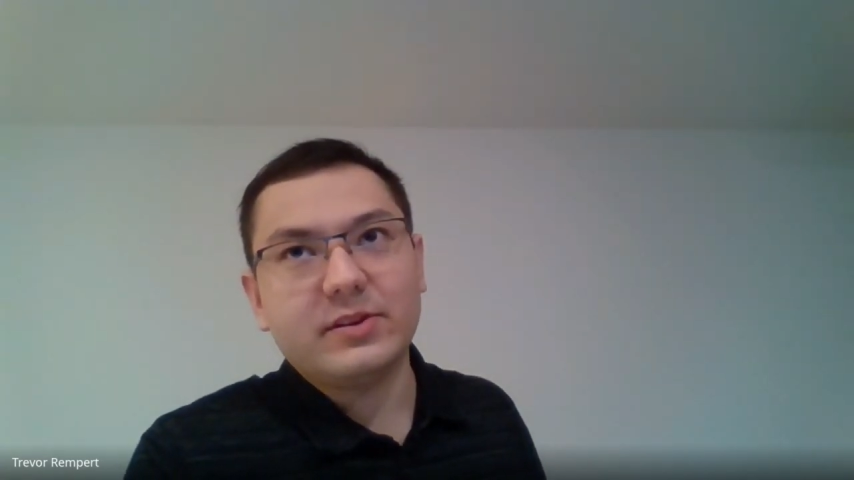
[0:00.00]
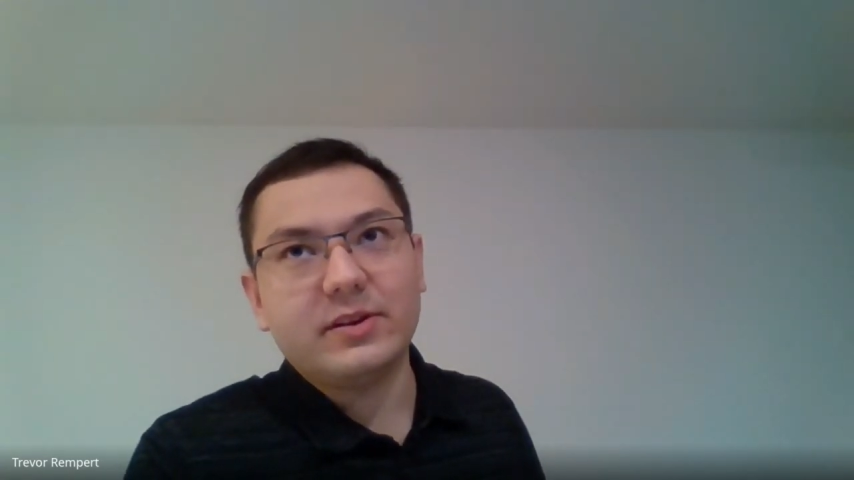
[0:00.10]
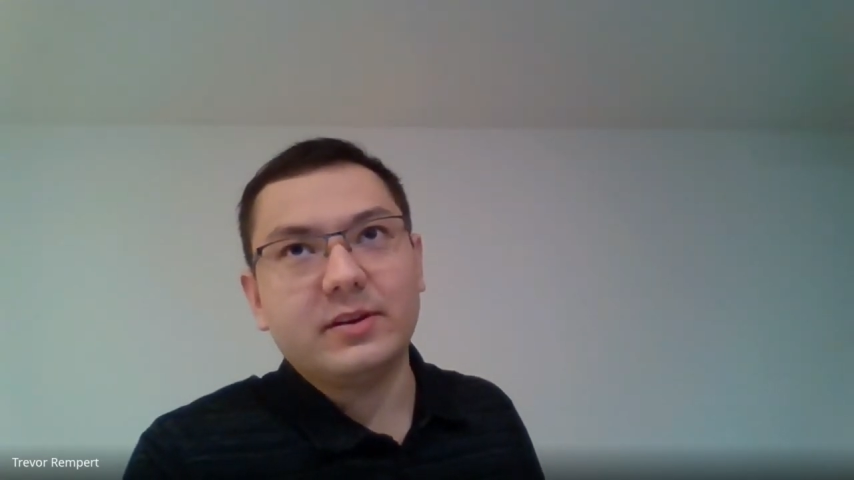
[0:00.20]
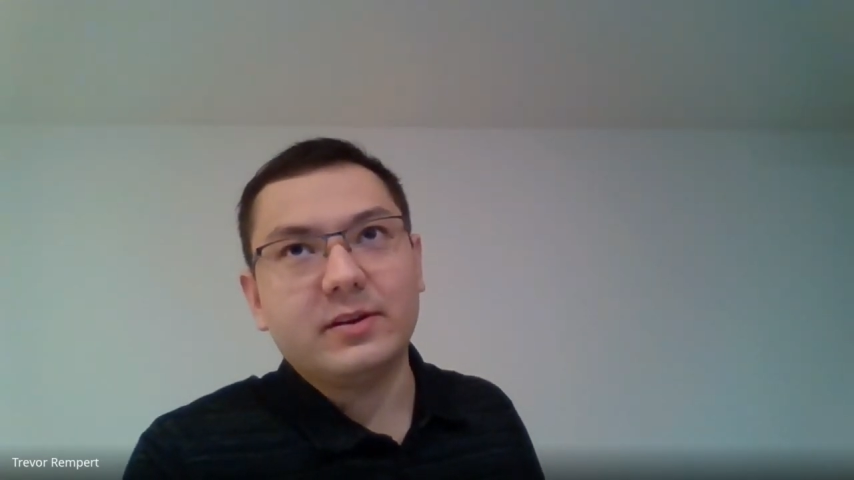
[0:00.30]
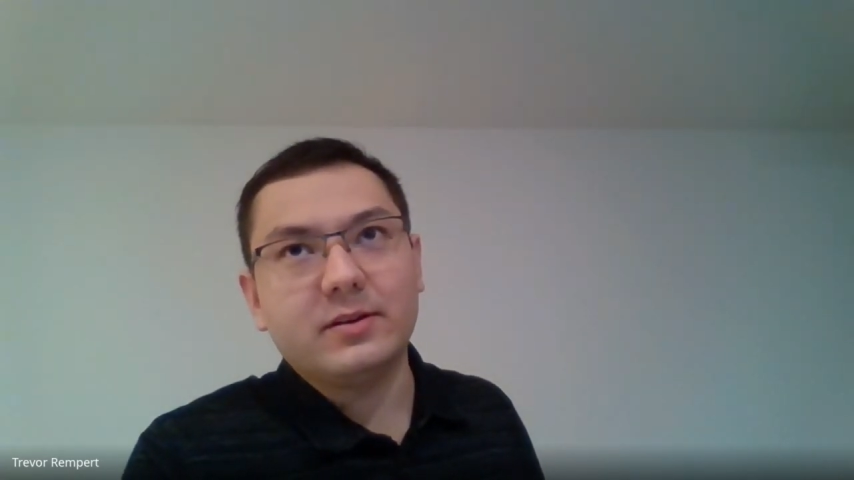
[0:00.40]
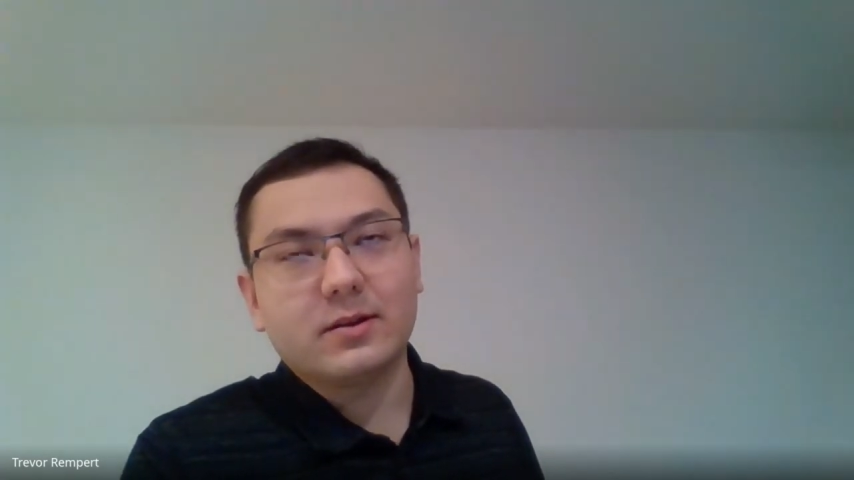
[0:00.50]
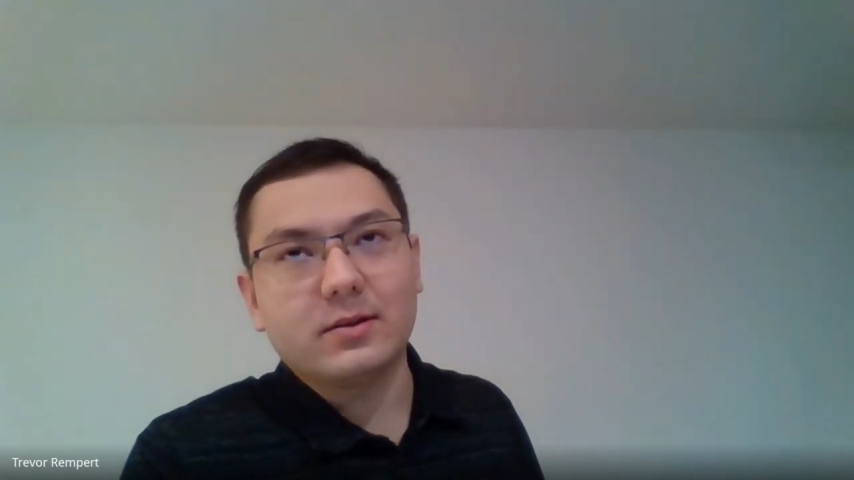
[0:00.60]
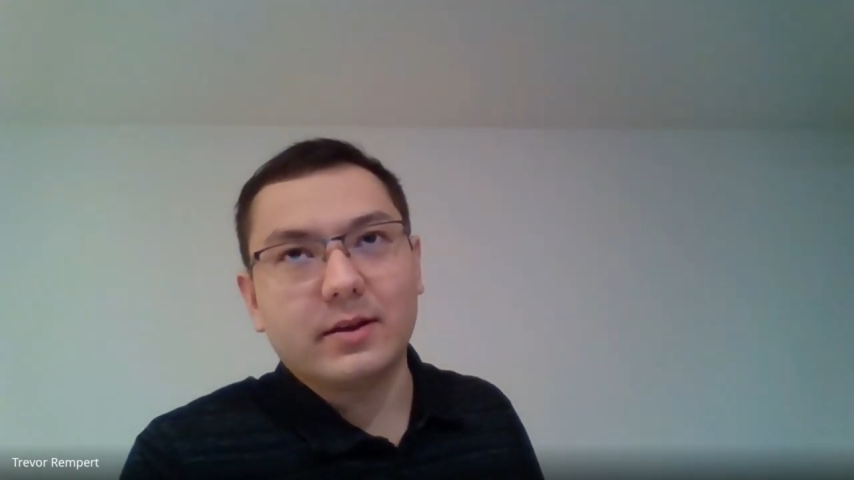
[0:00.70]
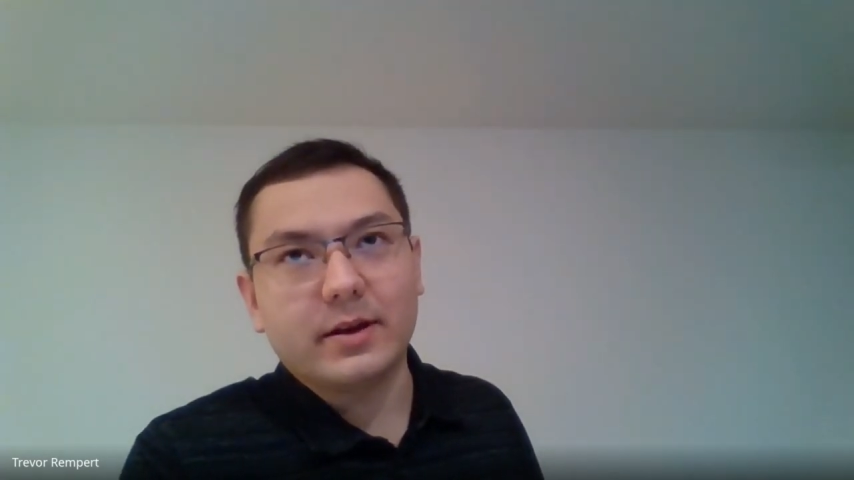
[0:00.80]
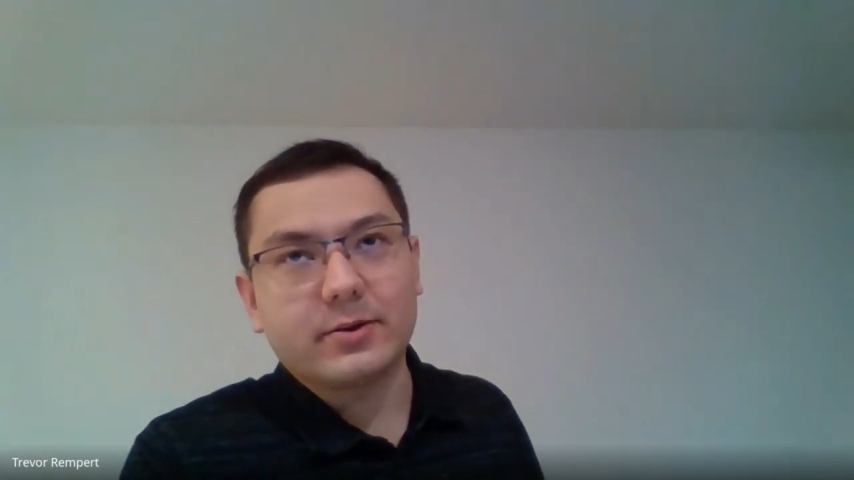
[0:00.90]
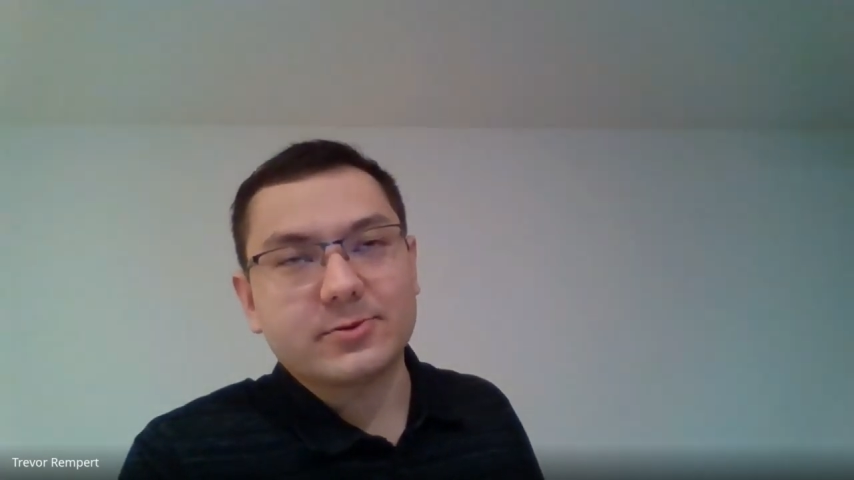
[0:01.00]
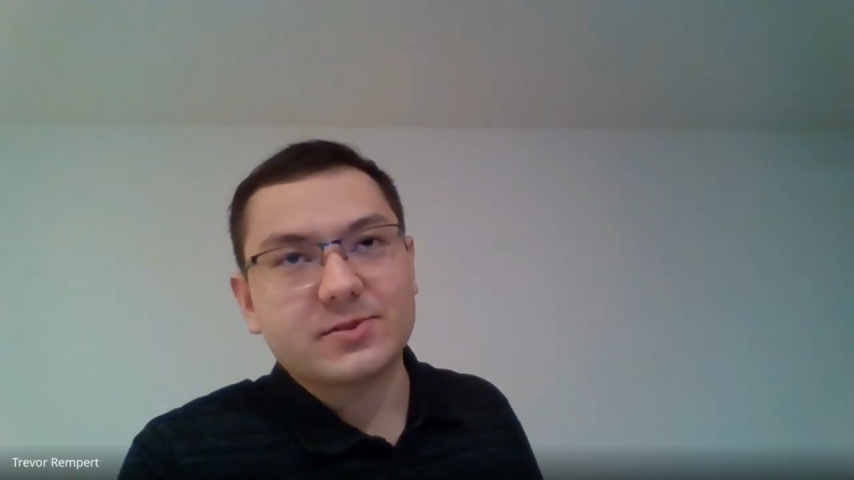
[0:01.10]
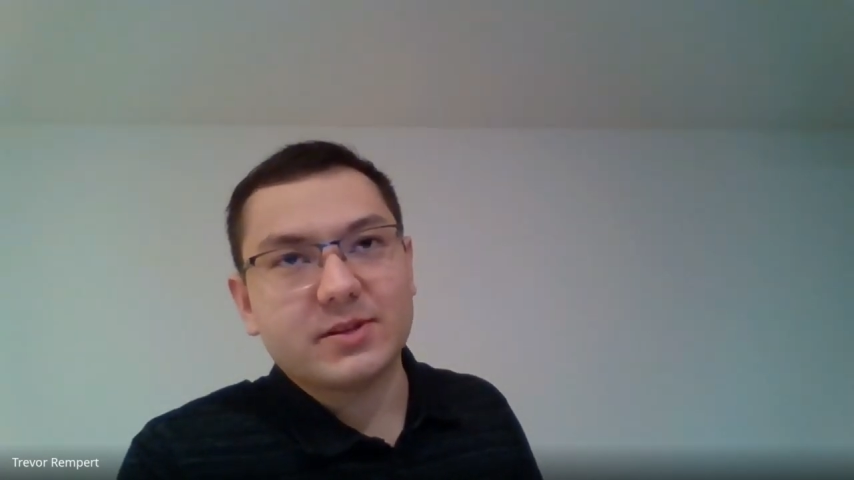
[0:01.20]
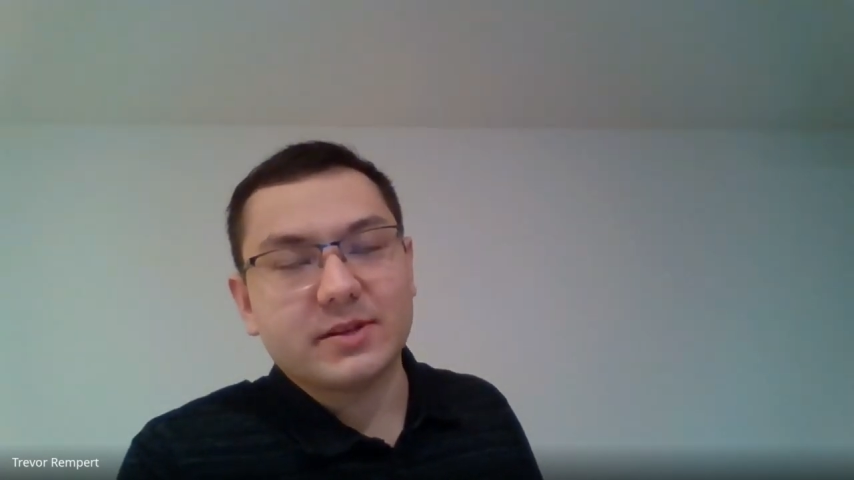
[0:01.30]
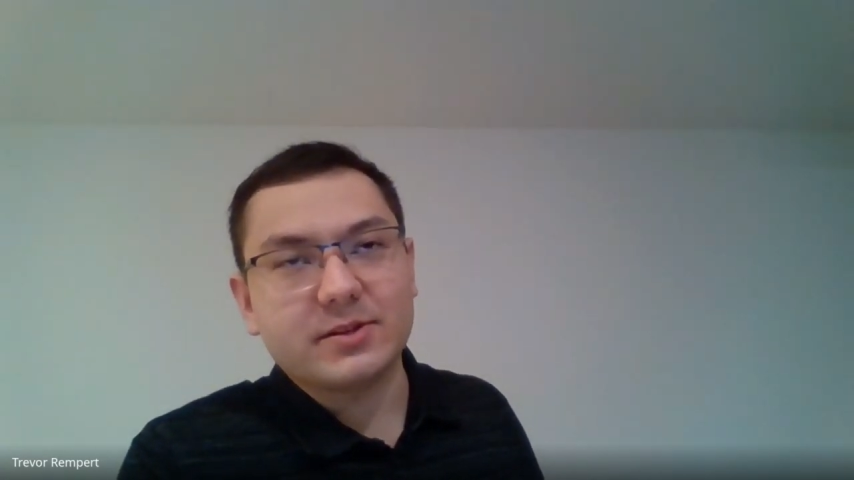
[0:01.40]
in the later
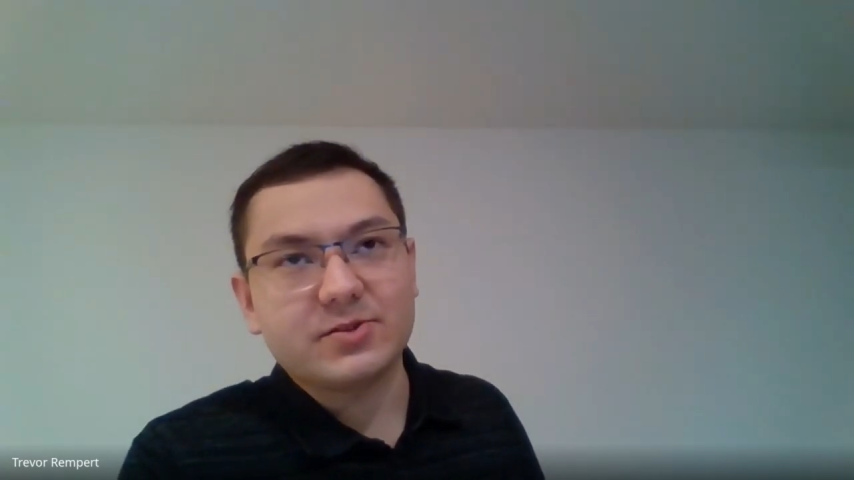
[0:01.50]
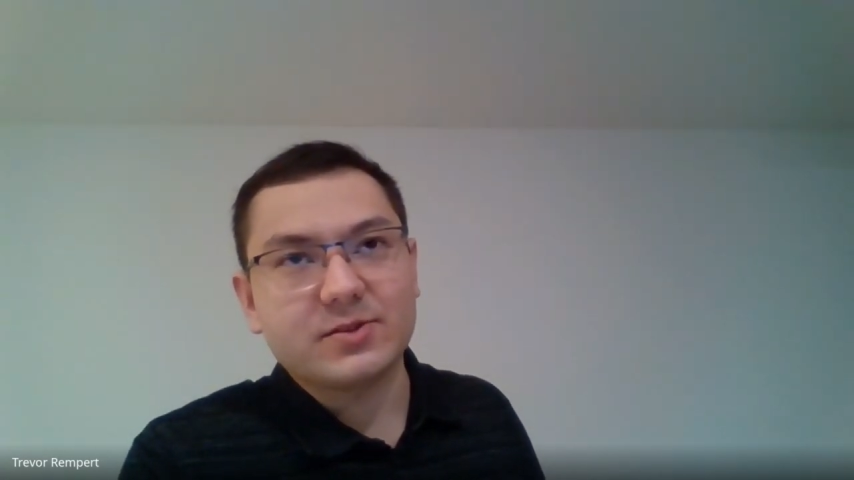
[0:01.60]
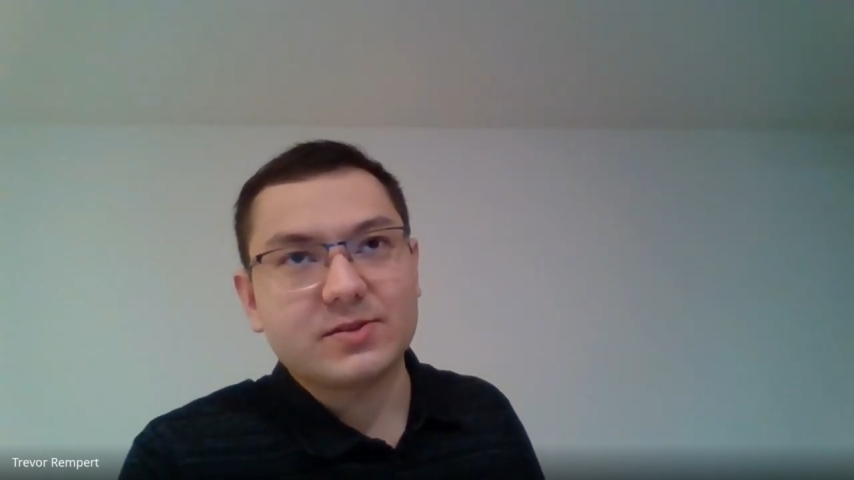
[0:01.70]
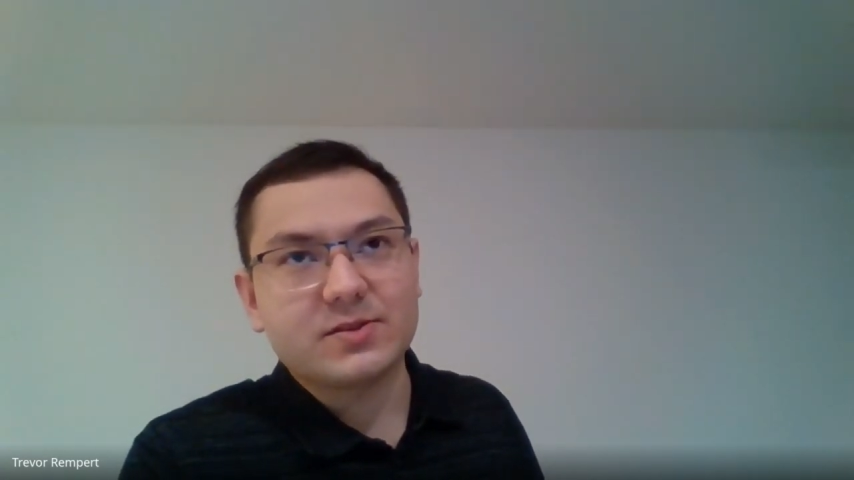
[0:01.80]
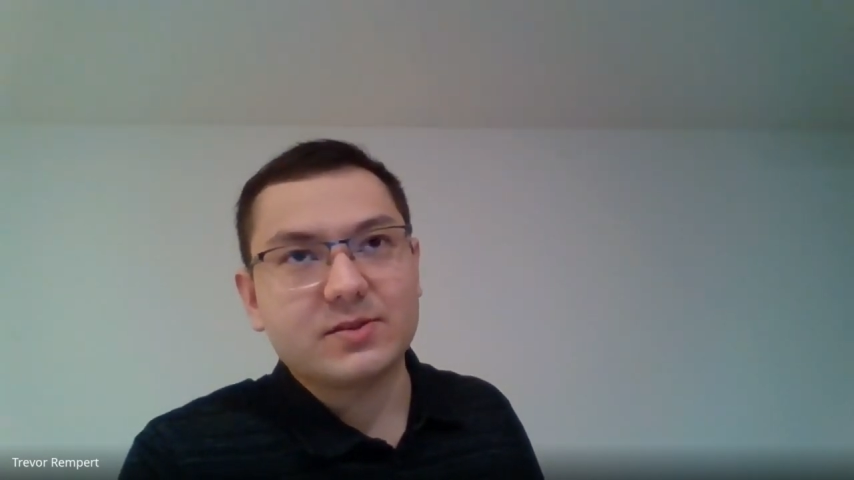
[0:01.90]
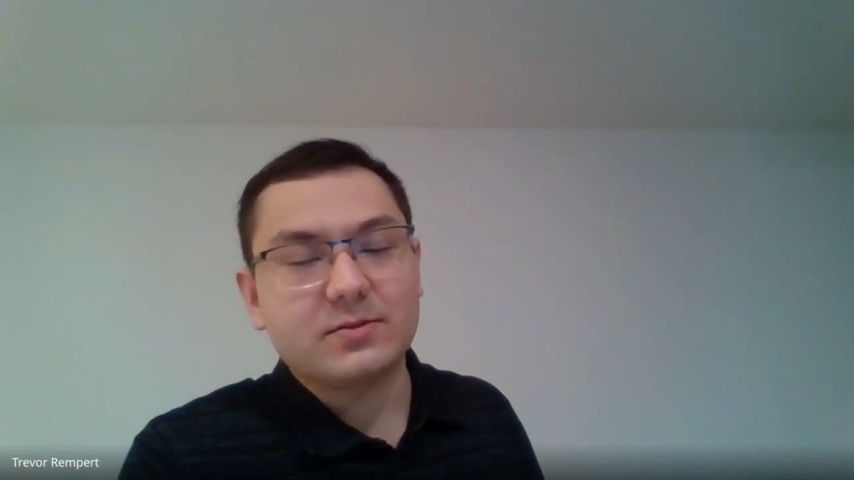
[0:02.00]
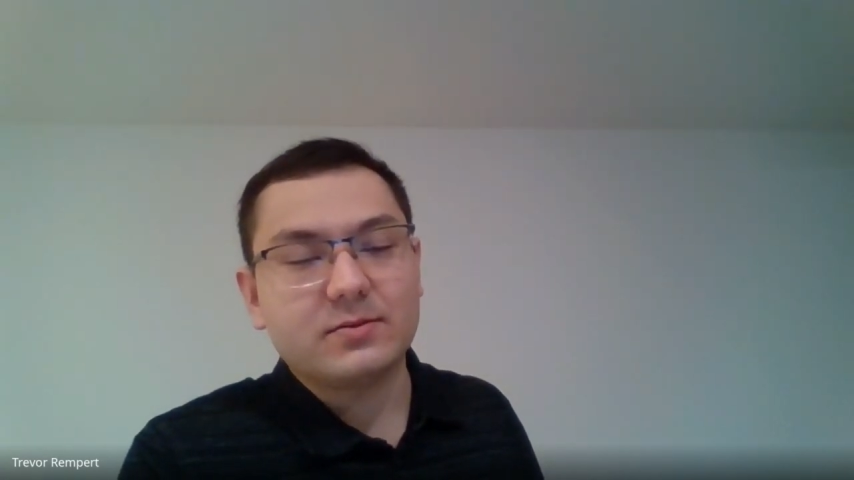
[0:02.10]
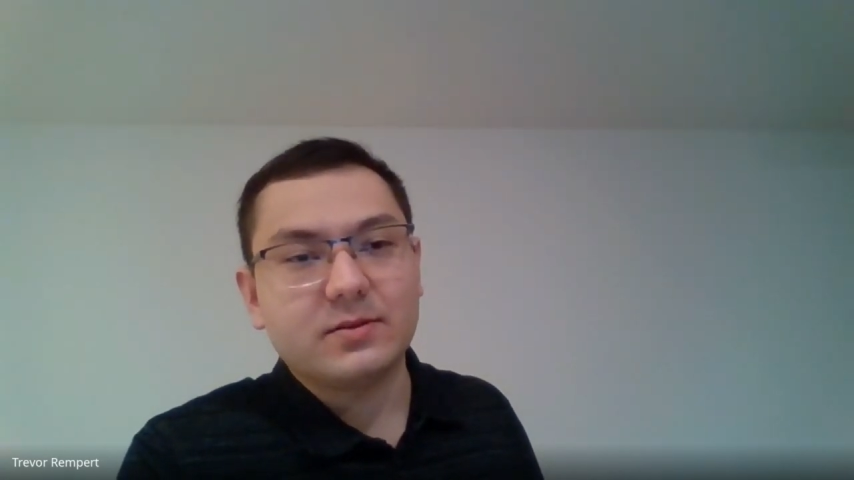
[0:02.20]
stages